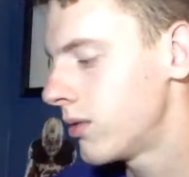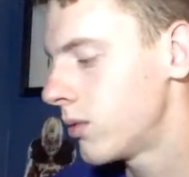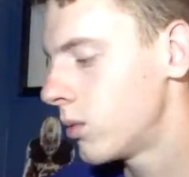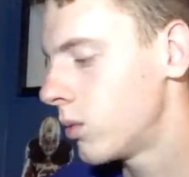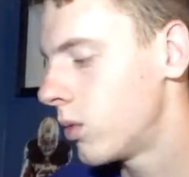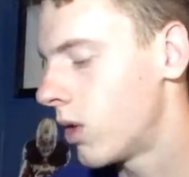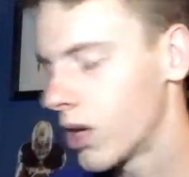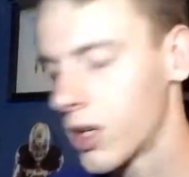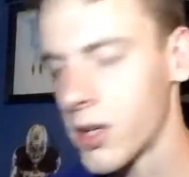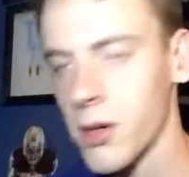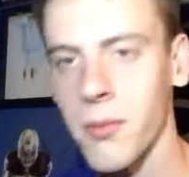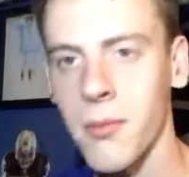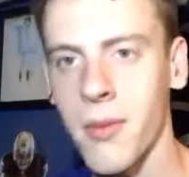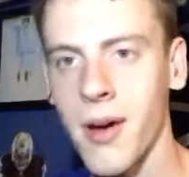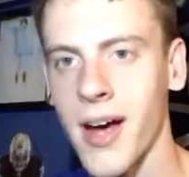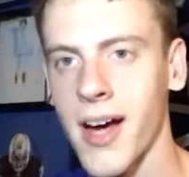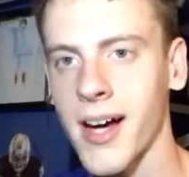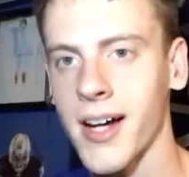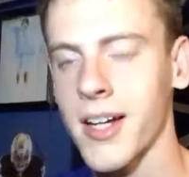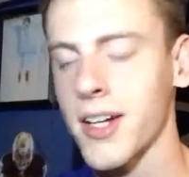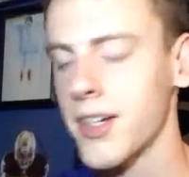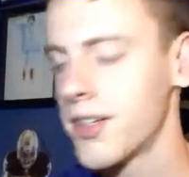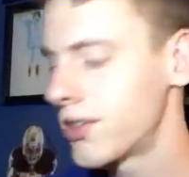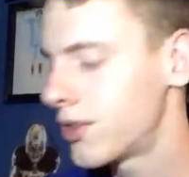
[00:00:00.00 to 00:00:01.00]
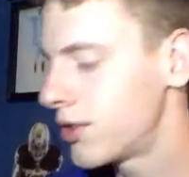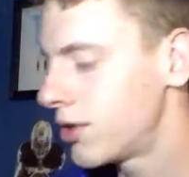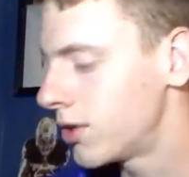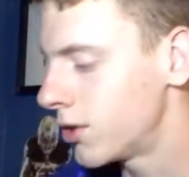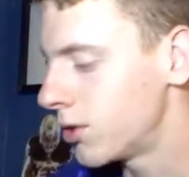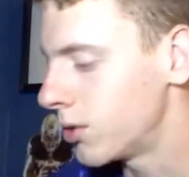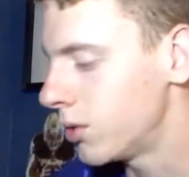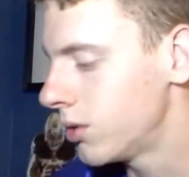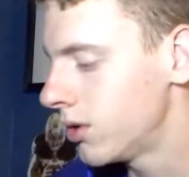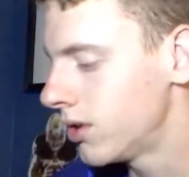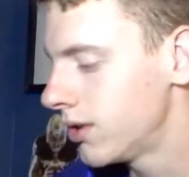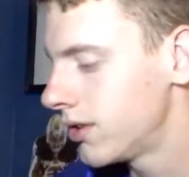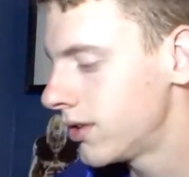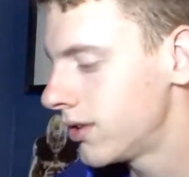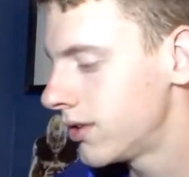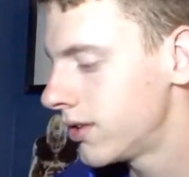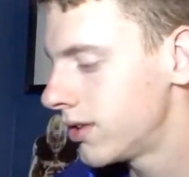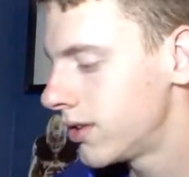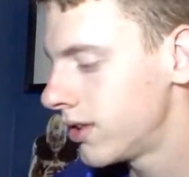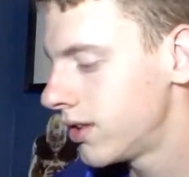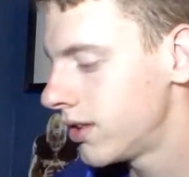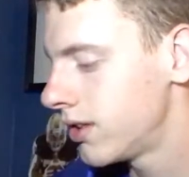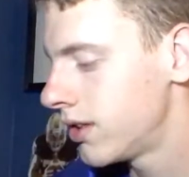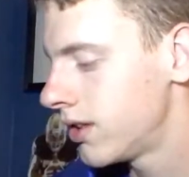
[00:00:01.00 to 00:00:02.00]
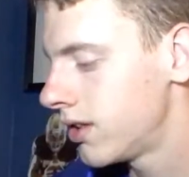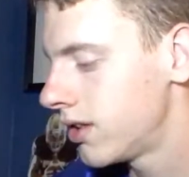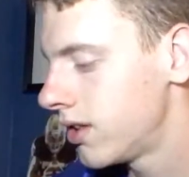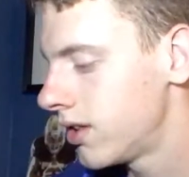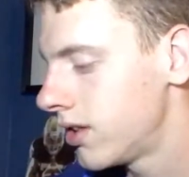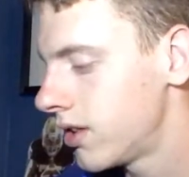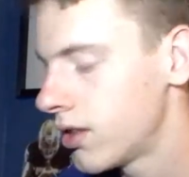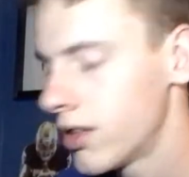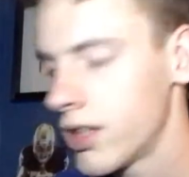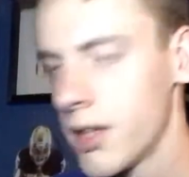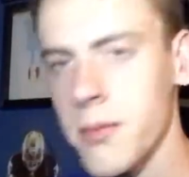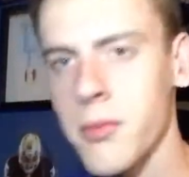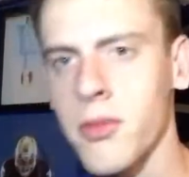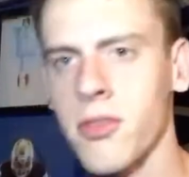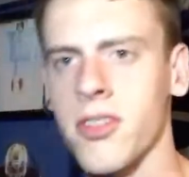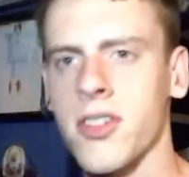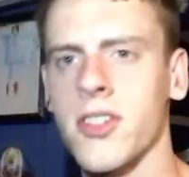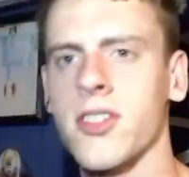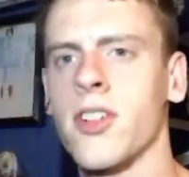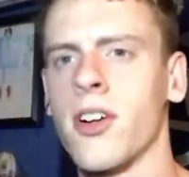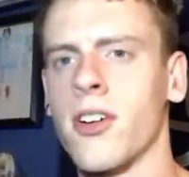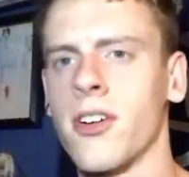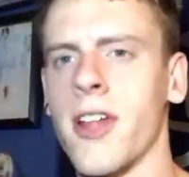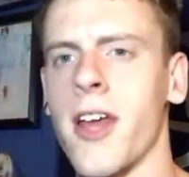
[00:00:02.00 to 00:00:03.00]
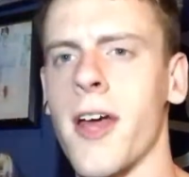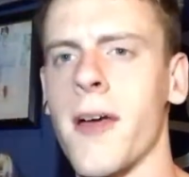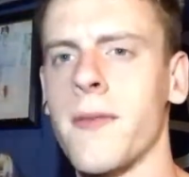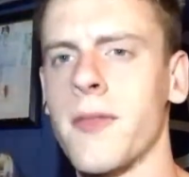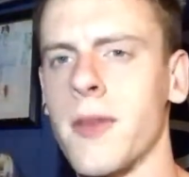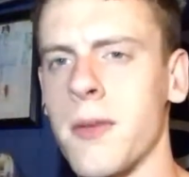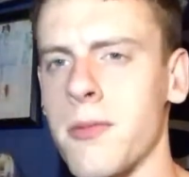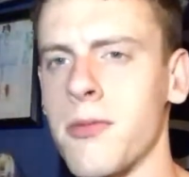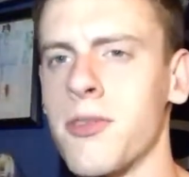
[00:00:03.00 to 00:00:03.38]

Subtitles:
Welcome back to... Let me restart that.